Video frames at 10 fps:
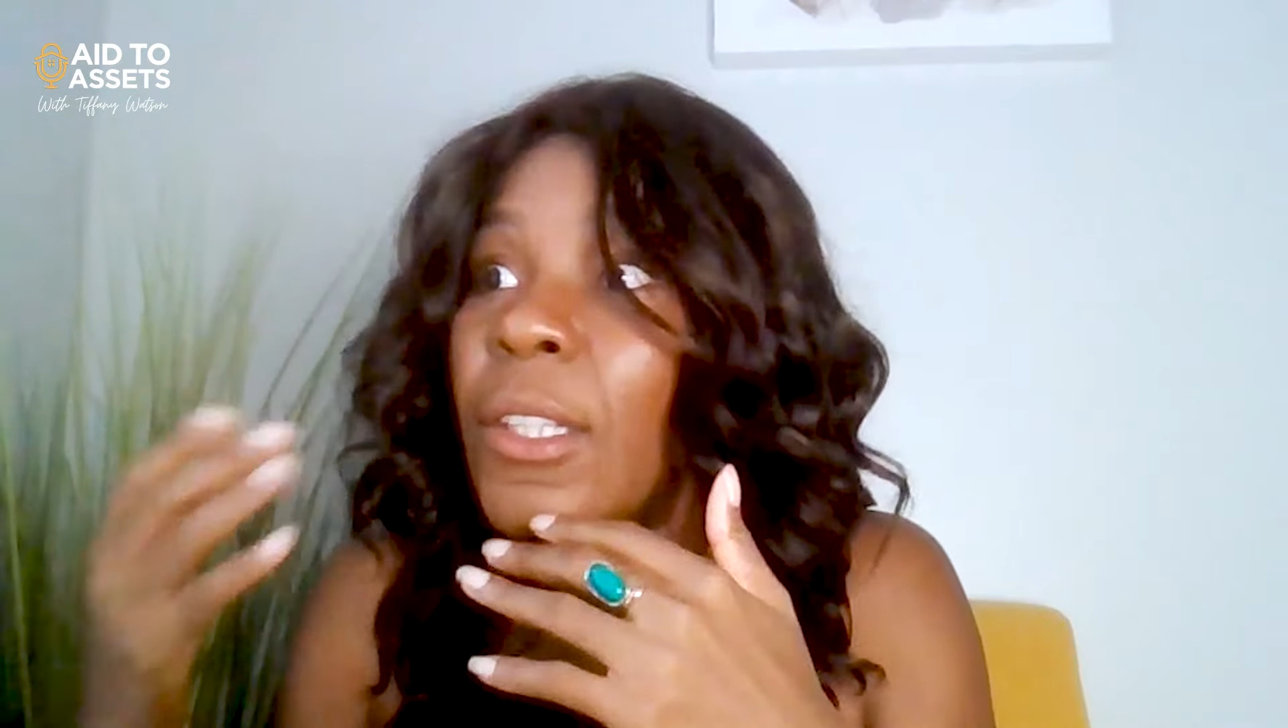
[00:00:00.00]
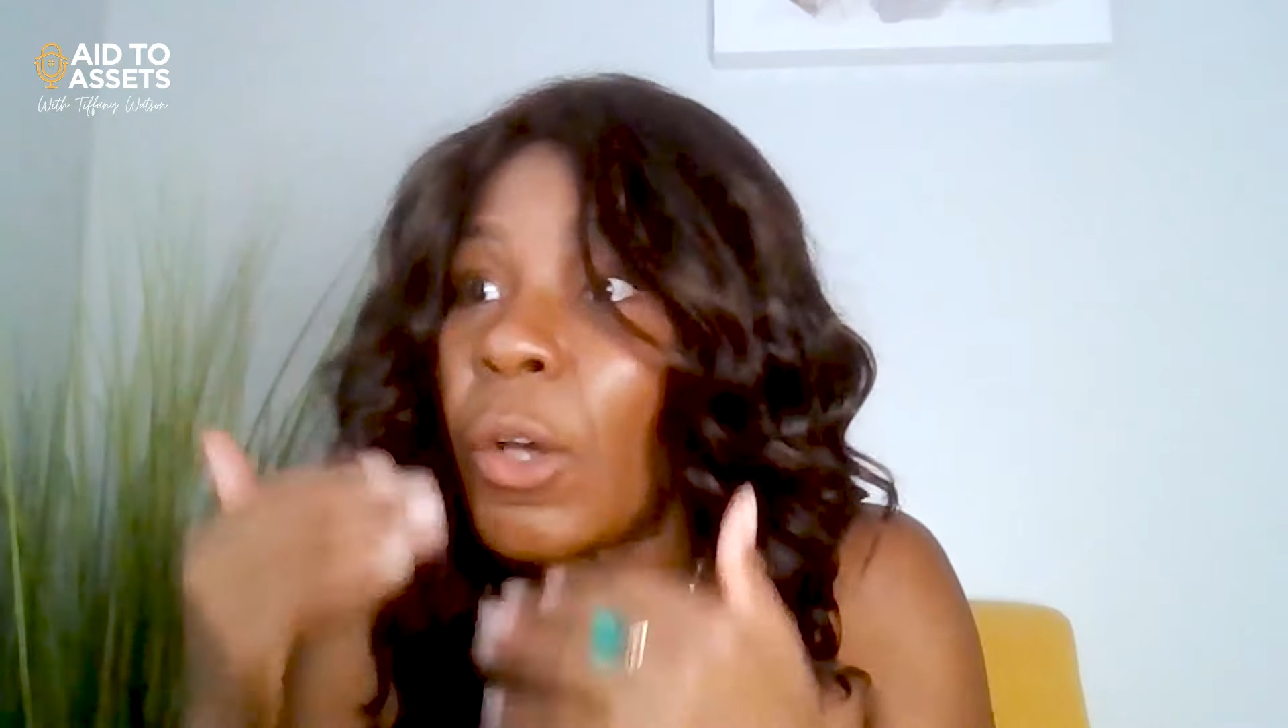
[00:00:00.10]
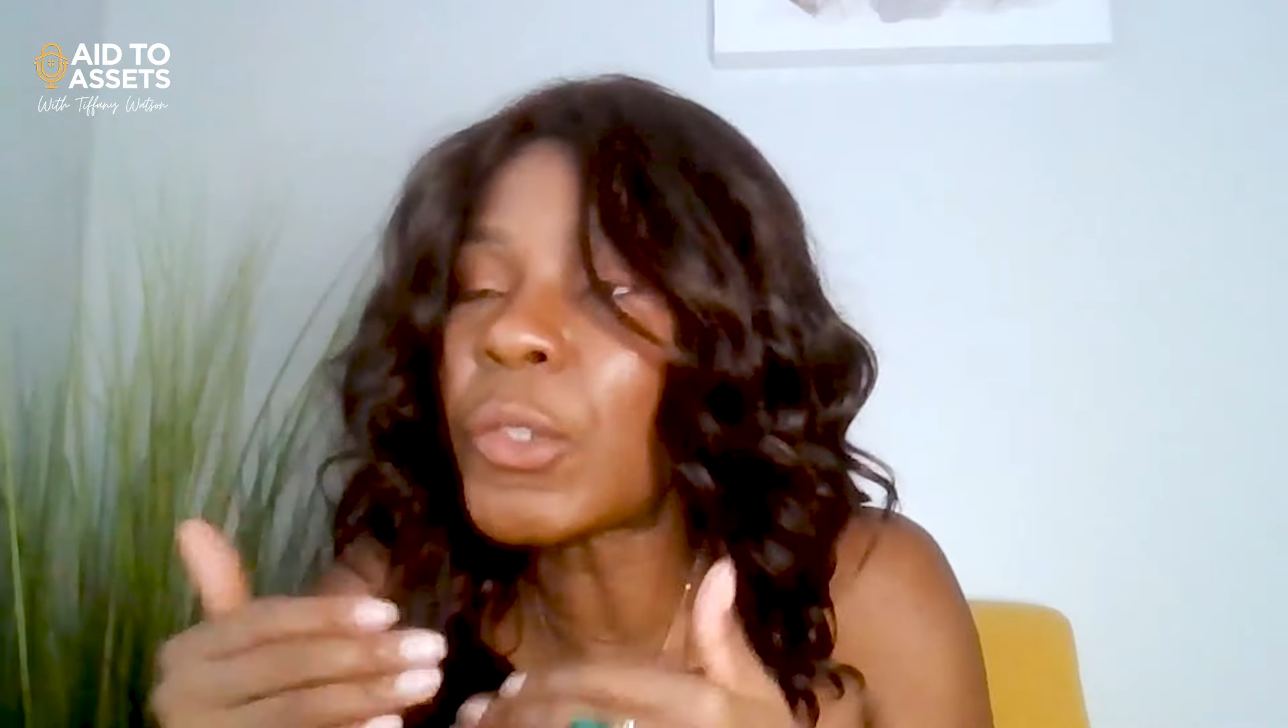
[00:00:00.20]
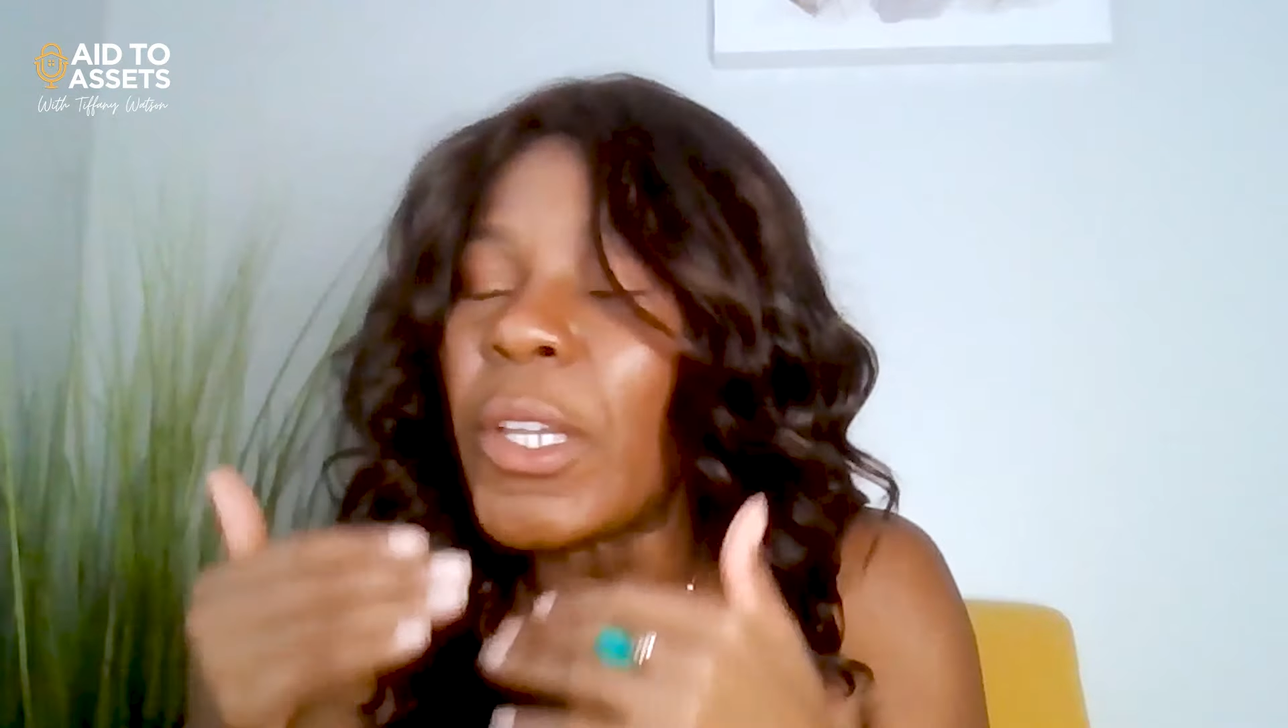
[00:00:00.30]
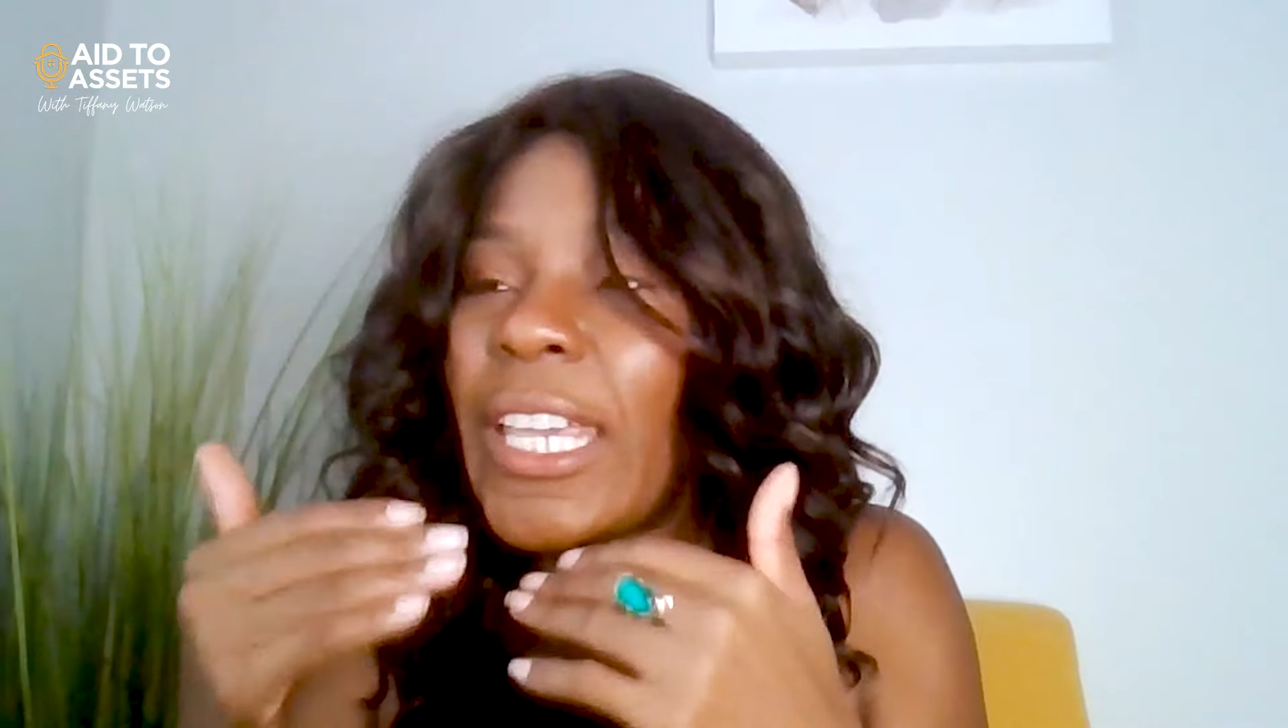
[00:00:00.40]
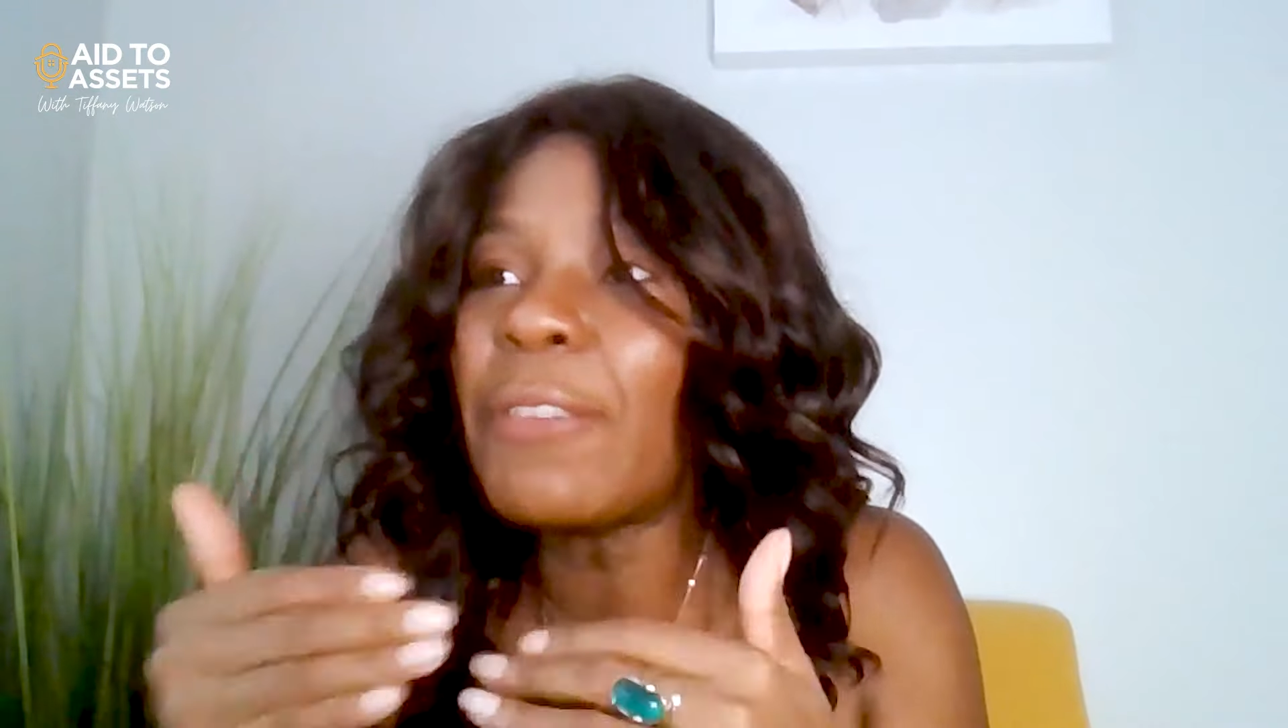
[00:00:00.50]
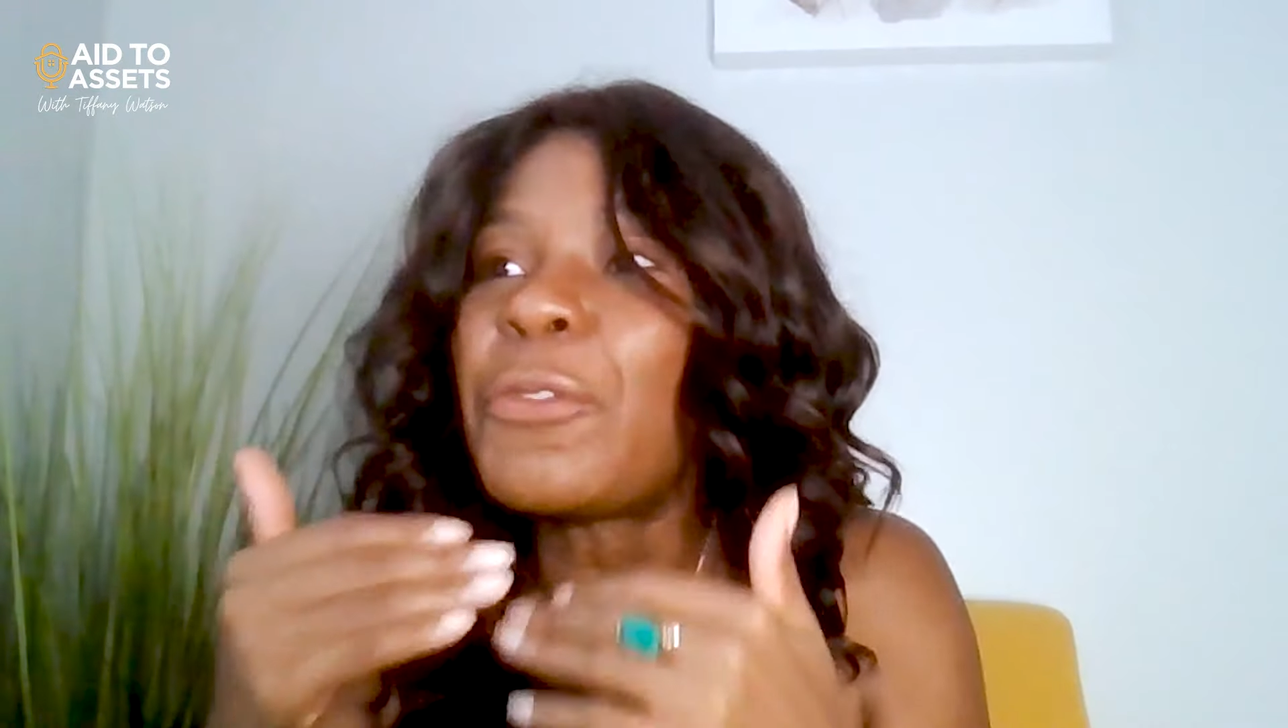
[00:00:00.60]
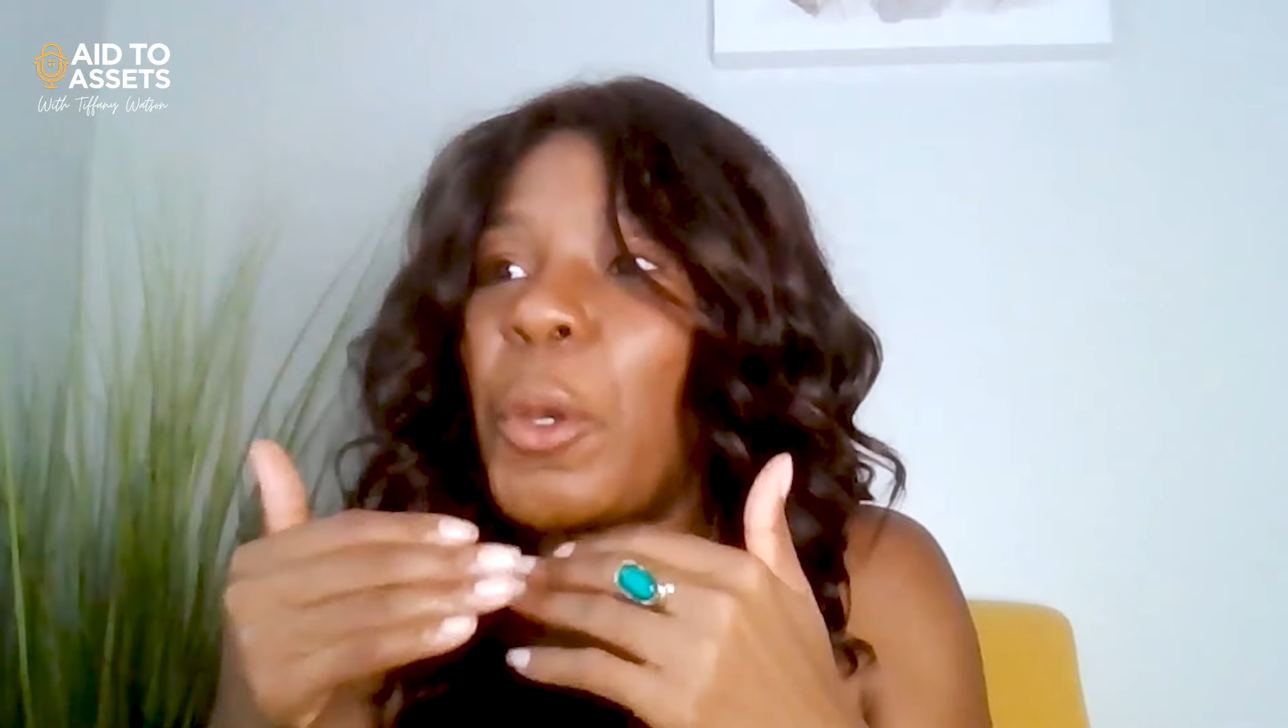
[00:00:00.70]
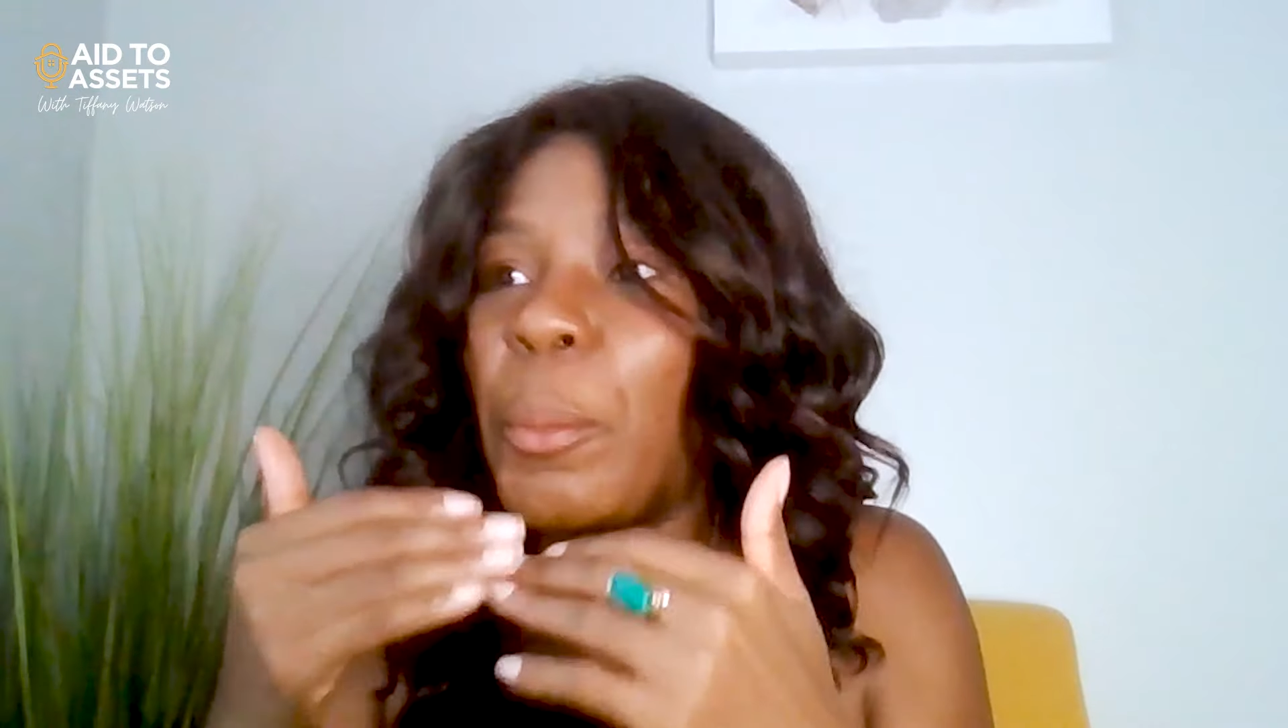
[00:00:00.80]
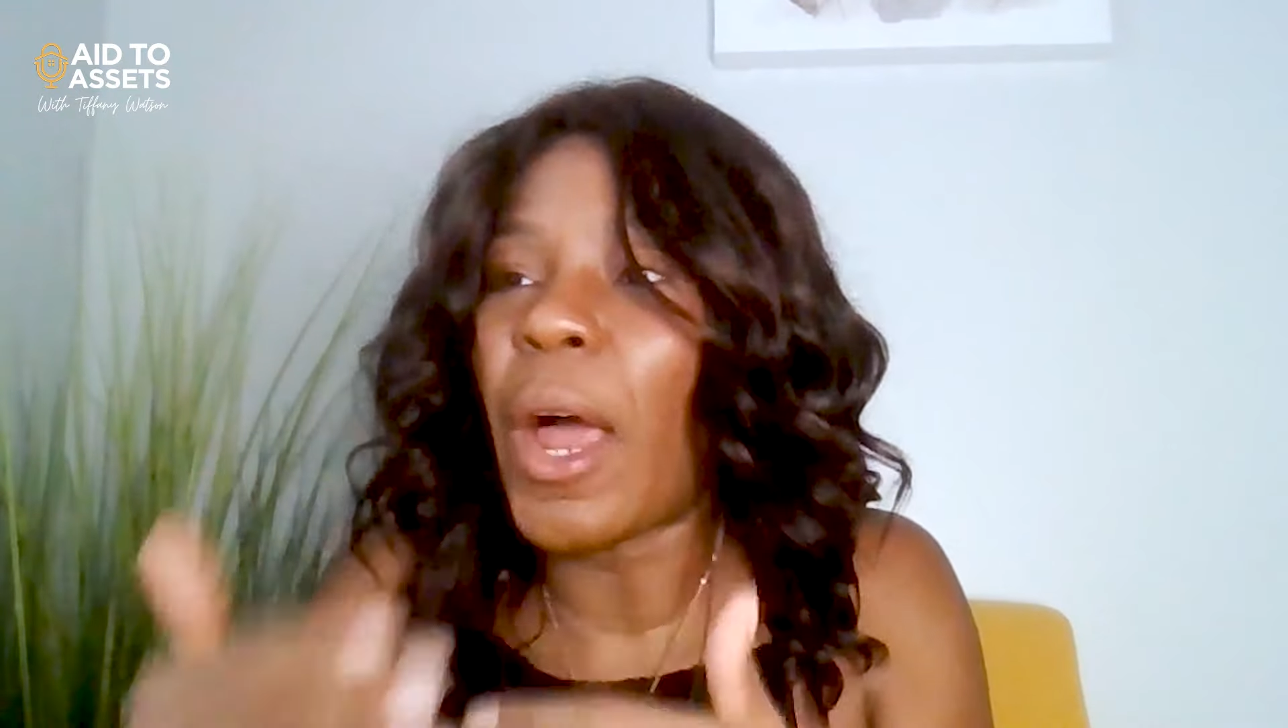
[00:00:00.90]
Also, if your